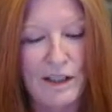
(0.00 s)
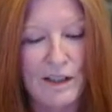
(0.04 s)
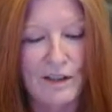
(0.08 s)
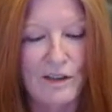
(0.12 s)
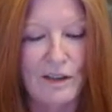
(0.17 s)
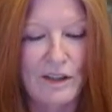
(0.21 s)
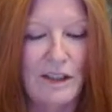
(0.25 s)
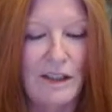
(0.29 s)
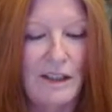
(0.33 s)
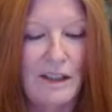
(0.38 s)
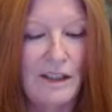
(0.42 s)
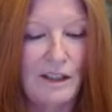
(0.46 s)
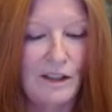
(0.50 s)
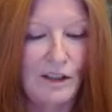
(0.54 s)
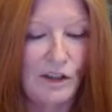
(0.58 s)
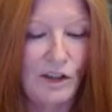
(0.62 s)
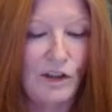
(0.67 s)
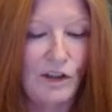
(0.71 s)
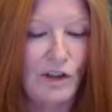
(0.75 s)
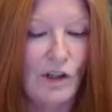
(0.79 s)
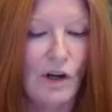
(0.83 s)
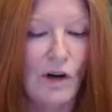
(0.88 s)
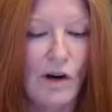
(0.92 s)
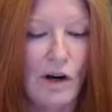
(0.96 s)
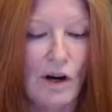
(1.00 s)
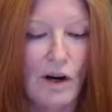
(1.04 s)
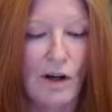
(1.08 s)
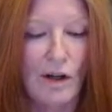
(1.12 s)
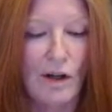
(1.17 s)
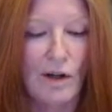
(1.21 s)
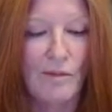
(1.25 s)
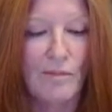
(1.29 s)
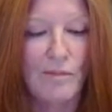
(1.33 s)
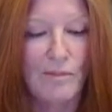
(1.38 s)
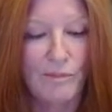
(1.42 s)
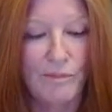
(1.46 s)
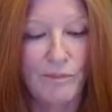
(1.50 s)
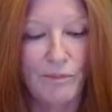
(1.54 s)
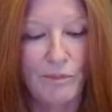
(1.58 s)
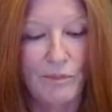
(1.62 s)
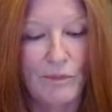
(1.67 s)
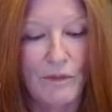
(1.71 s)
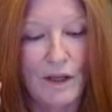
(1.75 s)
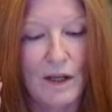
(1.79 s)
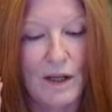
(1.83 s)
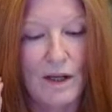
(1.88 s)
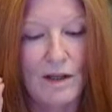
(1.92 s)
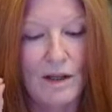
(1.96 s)
at the star
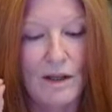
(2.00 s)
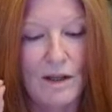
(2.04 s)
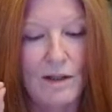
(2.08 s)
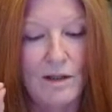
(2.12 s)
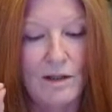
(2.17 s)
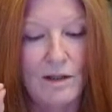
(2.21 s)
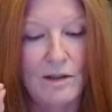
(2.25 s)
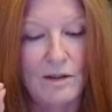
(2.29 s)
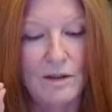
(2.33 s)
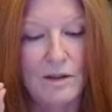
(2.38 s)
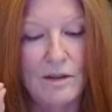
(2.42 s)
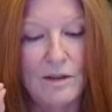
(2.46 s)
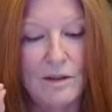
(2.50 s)
uh,